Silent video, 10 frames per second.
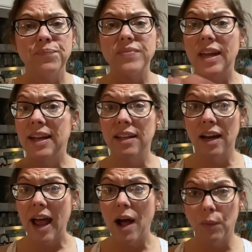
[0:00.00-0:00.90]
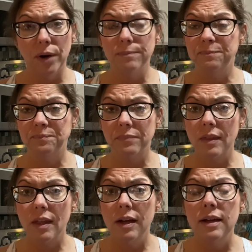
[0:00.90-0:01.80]
in an hour.
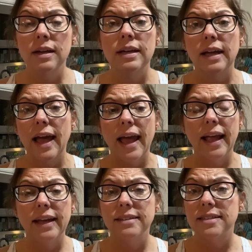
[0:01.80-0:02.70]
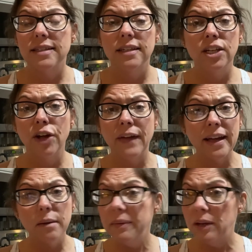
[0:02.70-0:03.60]
And, you know, that
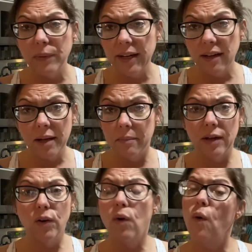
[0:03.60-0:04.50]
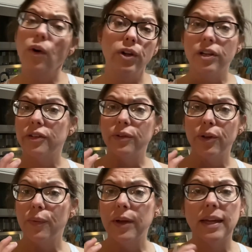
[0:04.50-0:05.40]
can be a weeknight meal, or you can do it on
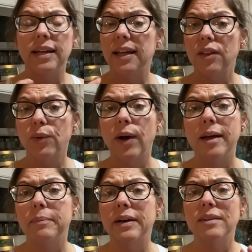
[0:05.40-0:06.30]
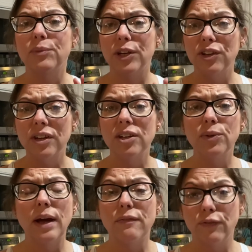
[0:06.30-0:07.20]
the weekend, either way. But when you can do
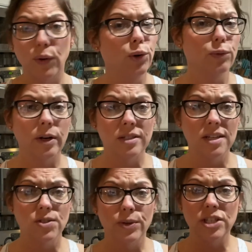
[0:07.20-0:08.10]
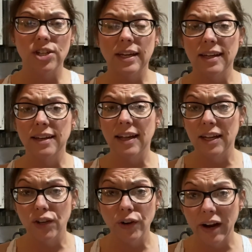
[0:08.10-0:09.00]
a full rotisserie chicken in
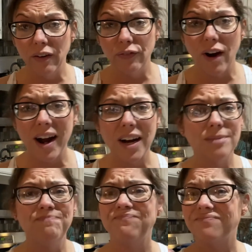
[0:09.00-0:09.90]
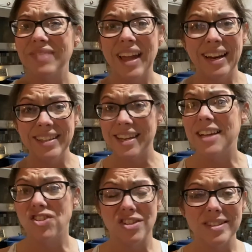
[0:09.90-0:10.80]
your air fryer, and it
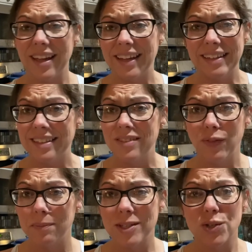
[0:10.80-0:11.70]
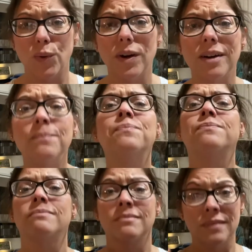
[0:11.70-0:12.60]
tastes just like it did from the store,
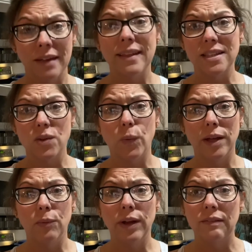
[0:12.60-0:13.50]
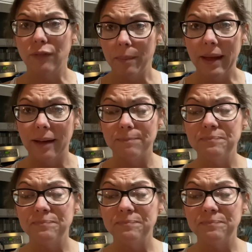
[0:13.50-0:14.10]
that's a win-win for me.